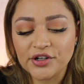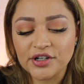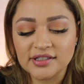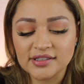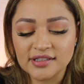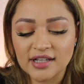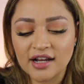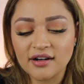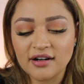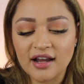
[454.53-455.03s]

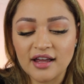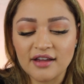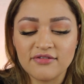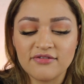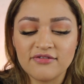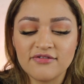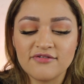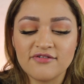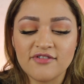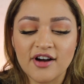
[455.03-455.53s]
It's kind of like
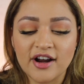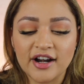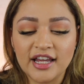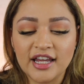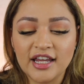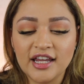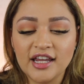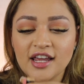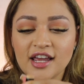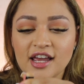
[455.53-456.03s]

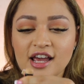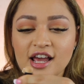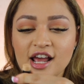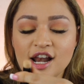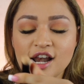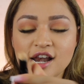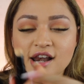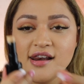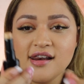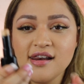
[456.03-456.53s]
funny
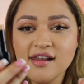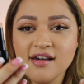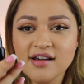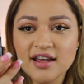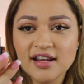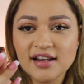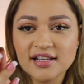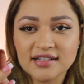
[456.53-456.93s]
looking.